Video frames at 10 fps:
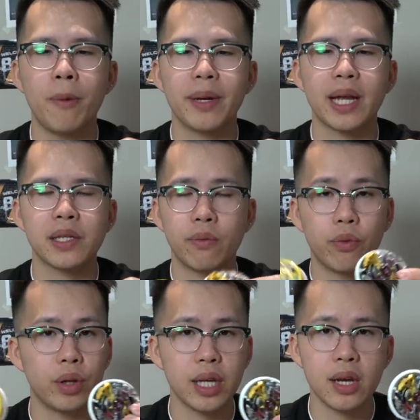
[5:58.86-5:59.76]
up against a
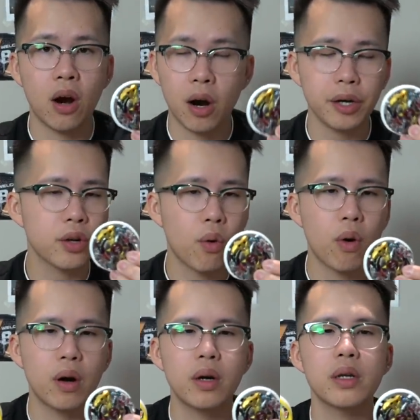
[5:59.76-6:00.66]
really
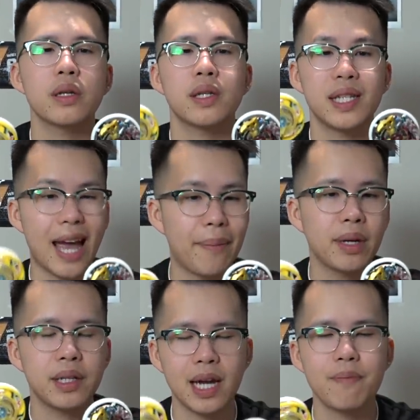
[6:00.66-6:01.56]
hardcore
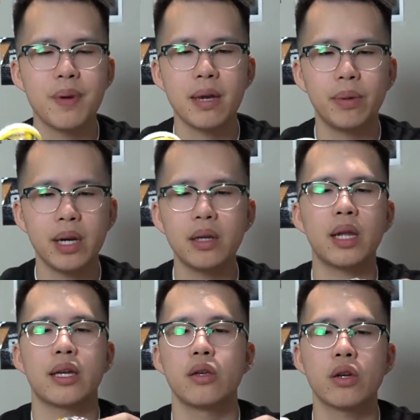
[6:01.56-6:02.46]
stamina type Beyblade,
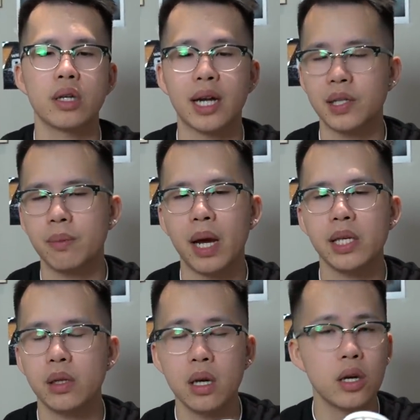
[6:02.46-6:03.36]
like you can
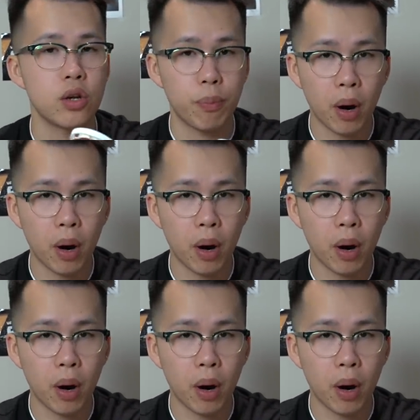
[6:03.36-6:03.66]
customize your